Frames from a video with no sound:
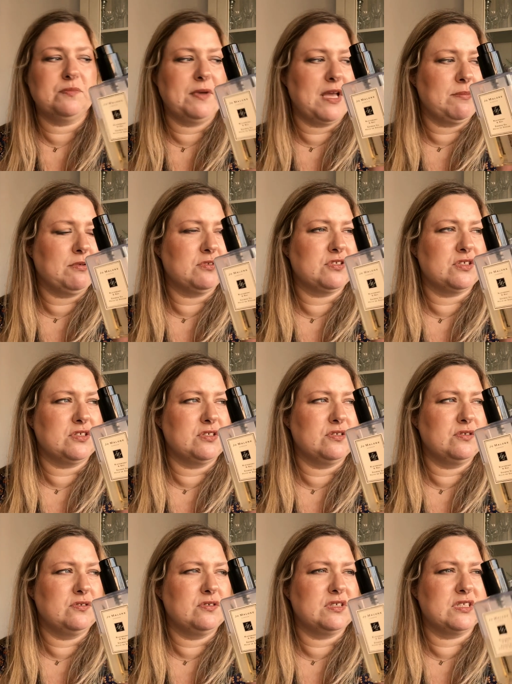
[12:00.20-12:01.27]
to be able
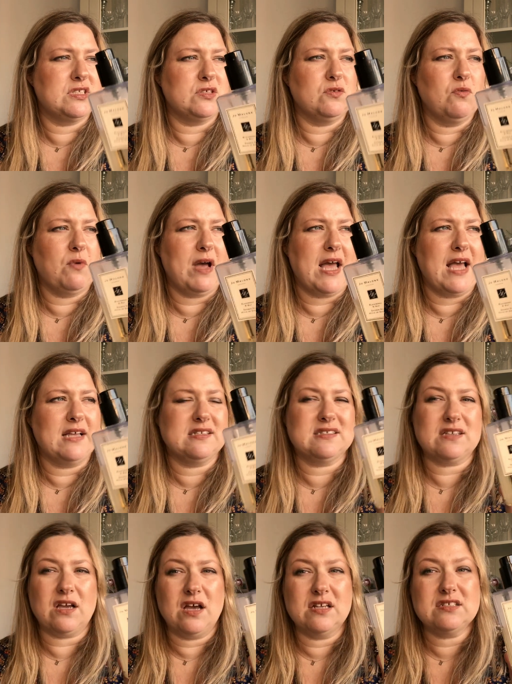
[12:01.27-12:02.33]
to still wear
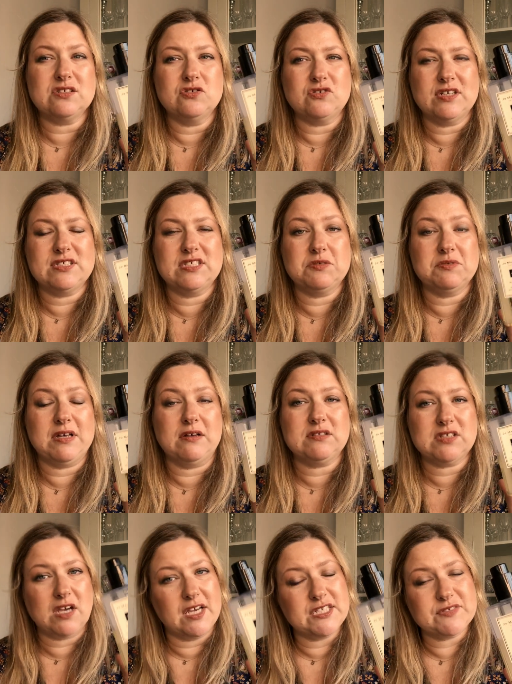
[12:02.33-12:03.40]
skirts and dresses
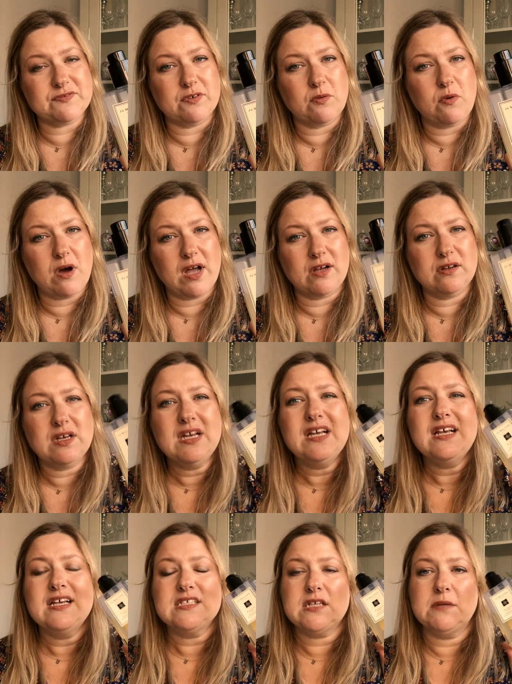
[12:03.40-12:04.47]
without tights for a while
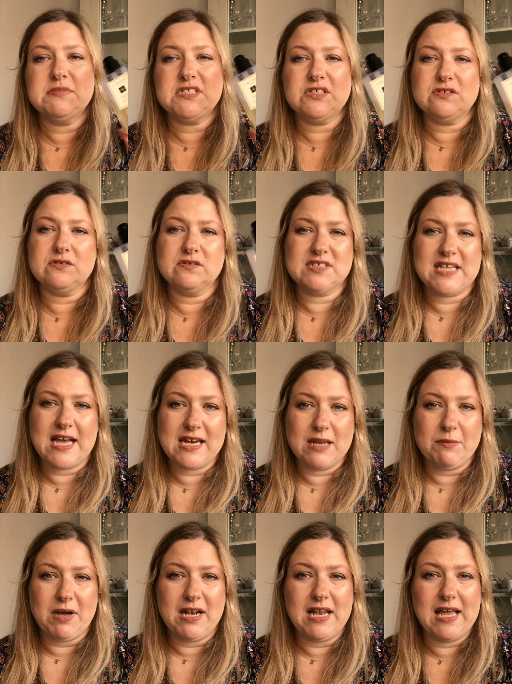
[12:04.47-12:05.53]
so I'm still
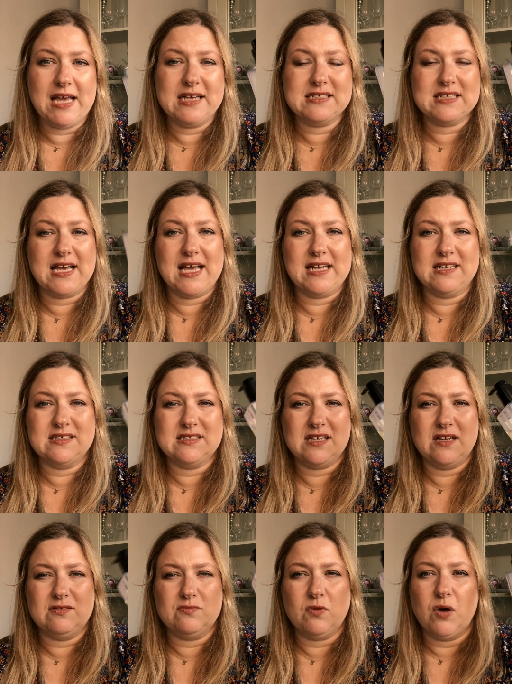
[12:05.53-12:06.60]
tanning my legs and
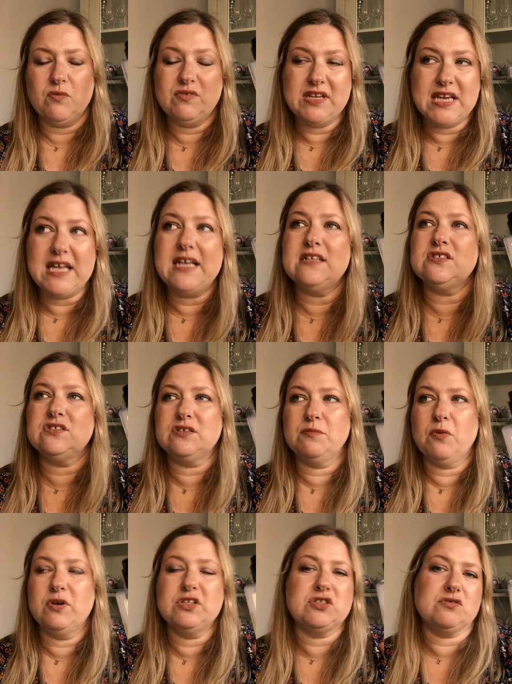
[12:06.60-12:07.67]
I need to
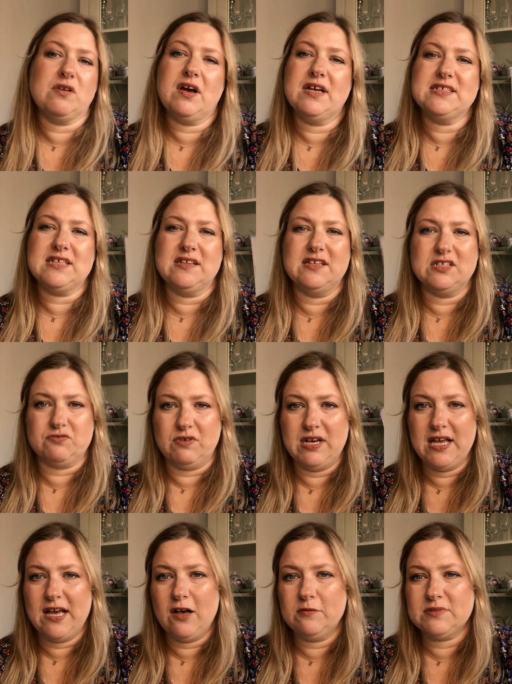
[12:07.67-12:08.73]
moisturize and this
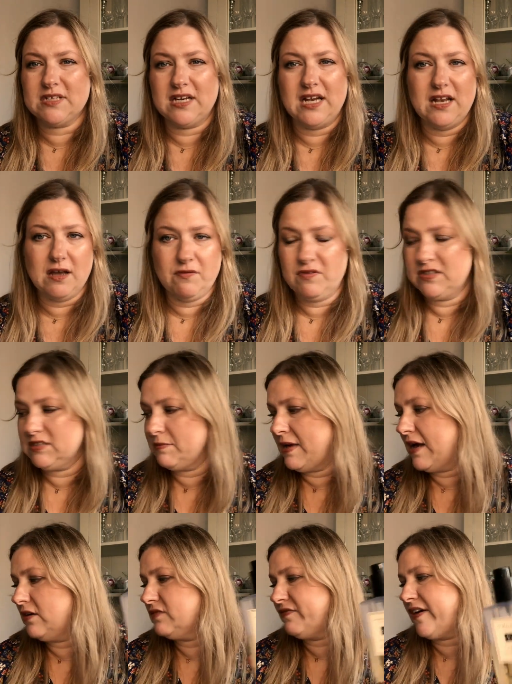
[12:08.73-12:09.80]
really helps and I love the
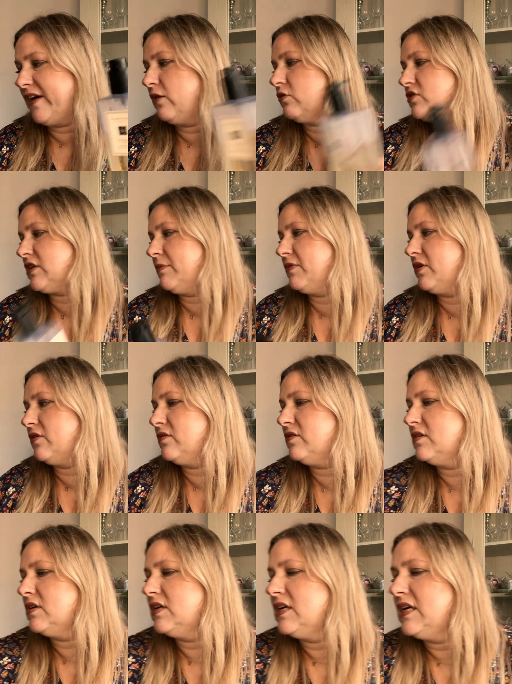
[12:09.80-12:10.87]
smell, very autumnal.